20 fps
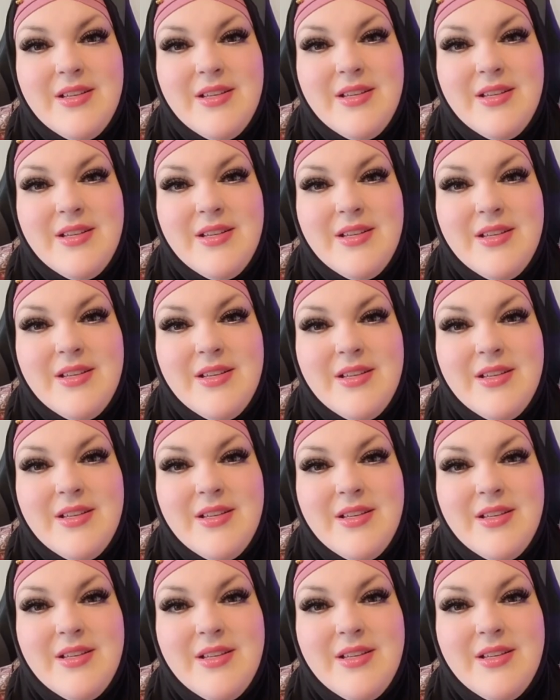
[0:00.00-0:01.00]

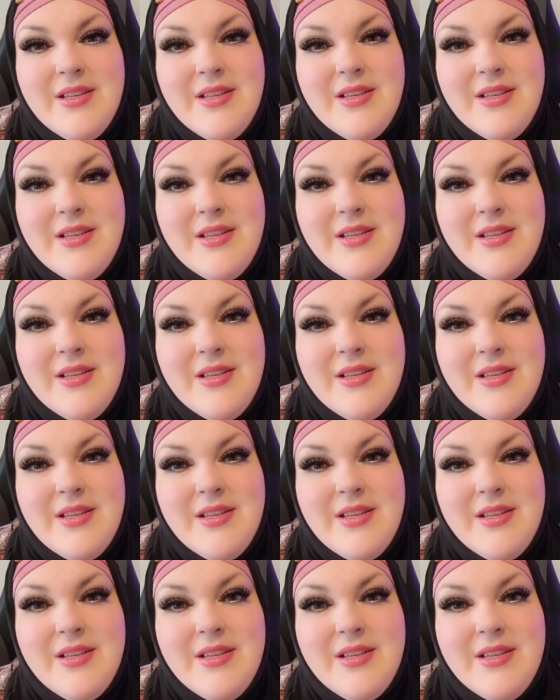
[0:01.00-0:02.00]

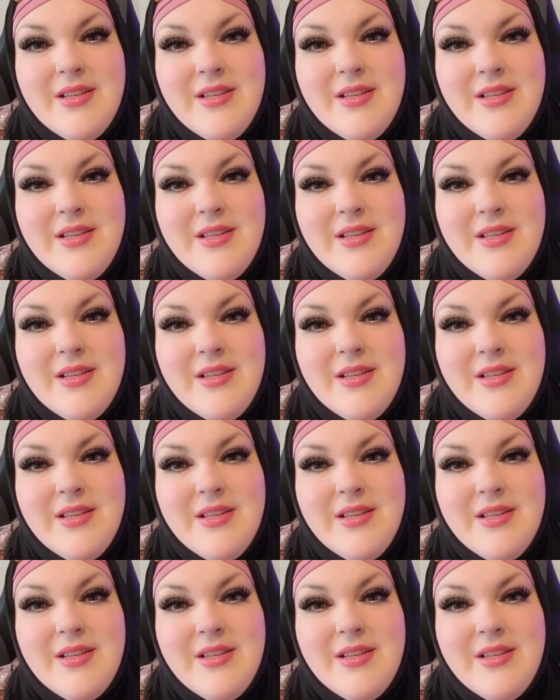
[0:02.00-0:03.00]

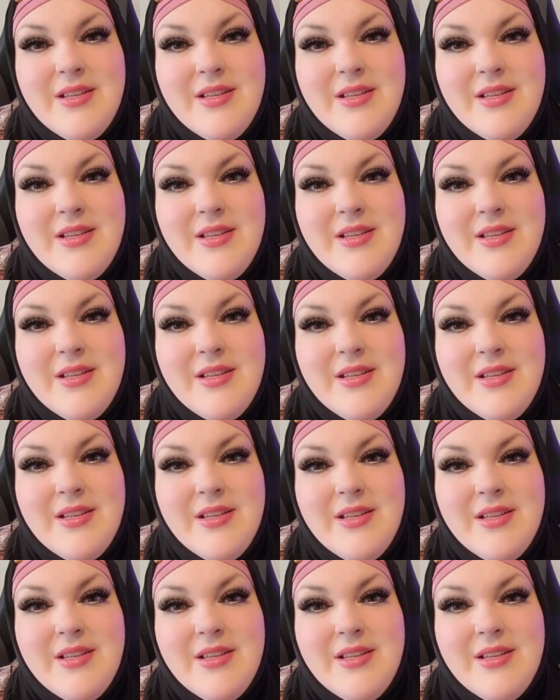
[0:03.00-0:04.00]

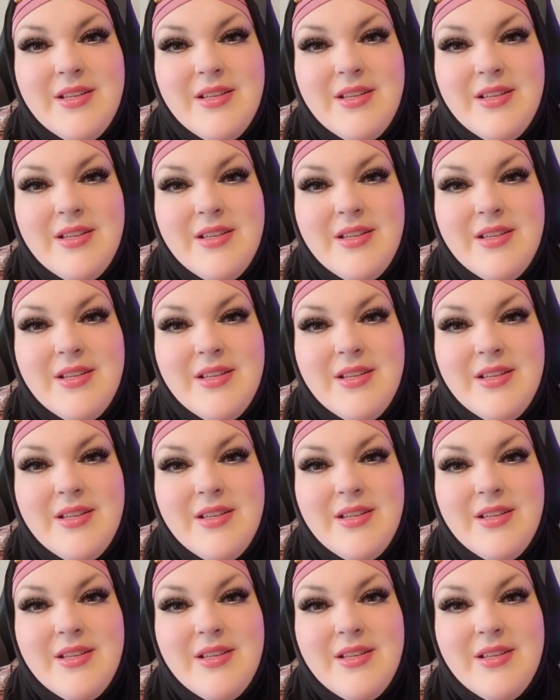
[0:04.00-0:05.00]

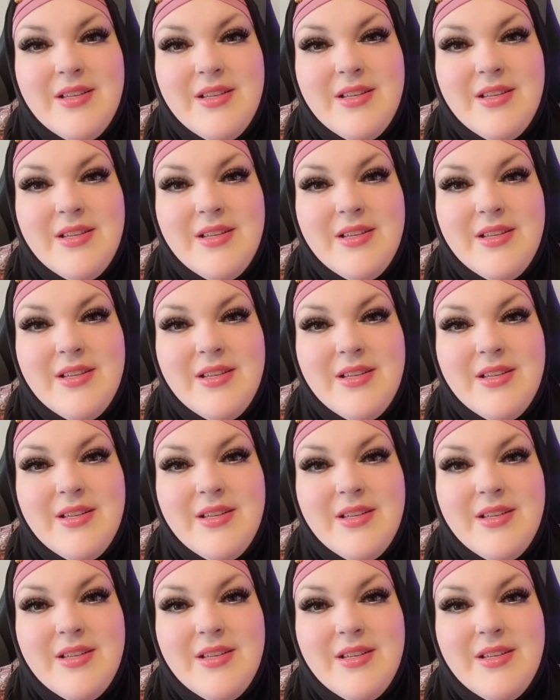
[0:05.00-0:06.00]

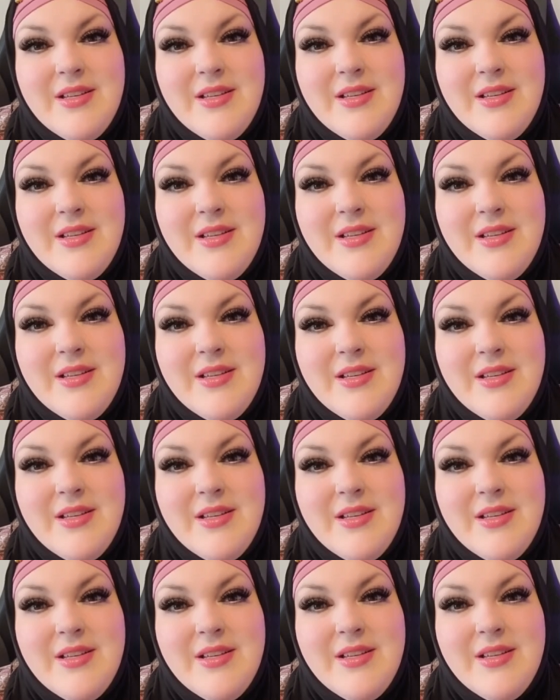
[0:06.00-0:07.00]

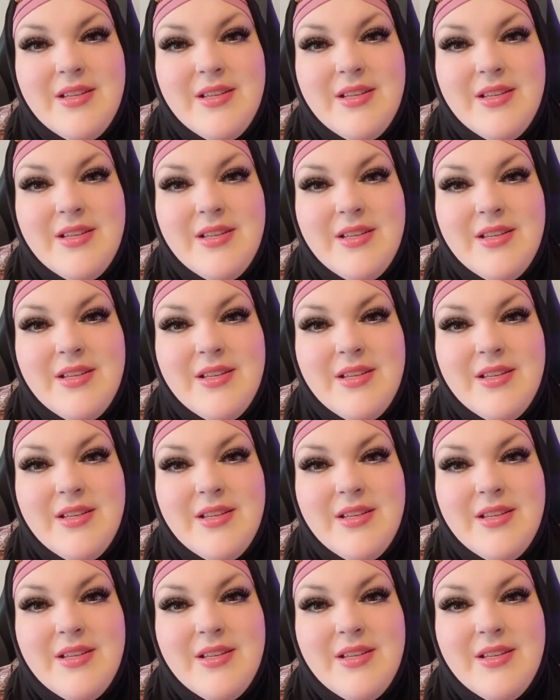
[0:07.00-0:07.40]
No words are spoken by the person on screen.